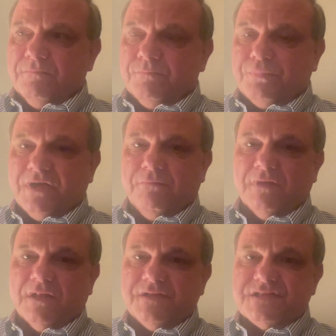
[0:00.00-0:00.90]
pretty
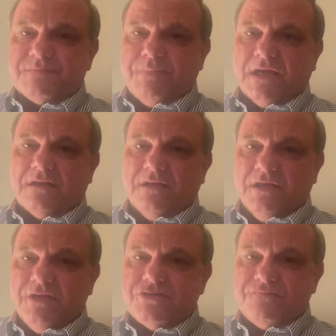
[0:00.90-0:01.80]
well inspect
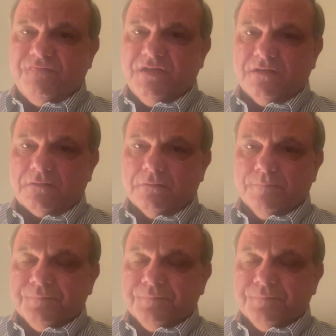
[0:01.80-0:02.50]
each vehicle.